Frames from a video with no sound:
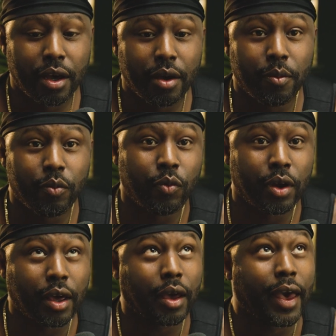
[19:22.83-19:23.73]
How
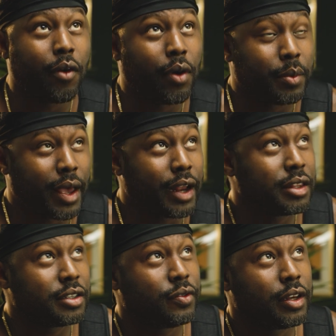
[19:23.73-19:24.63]
I'm
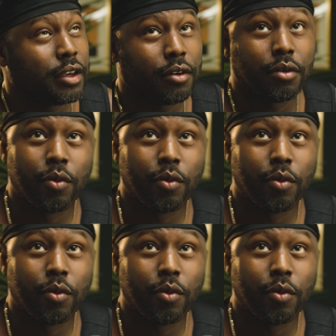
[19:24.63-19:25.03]
lighting this video